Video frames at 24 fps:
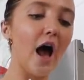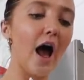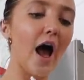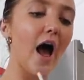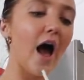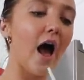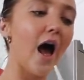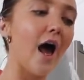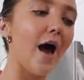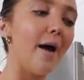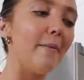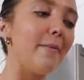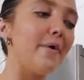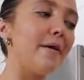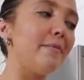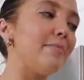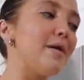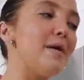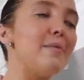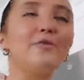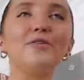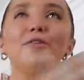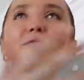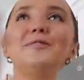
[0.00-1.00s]
Um,
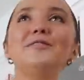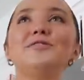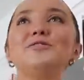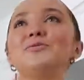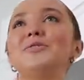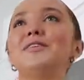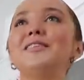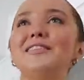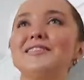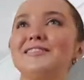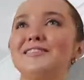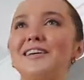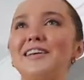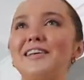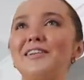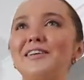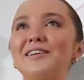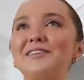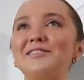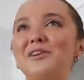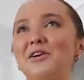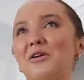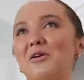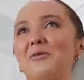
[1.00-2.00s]
people have been doing this
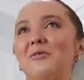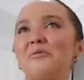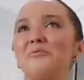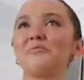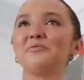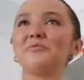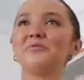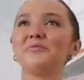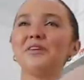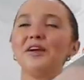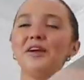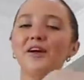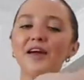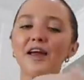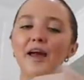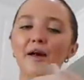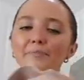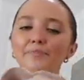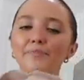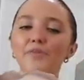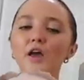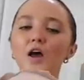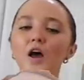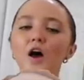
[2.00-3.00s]
lately, so yeah. here I
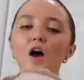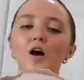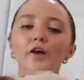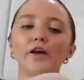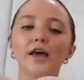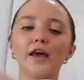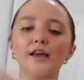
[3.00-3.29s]
am.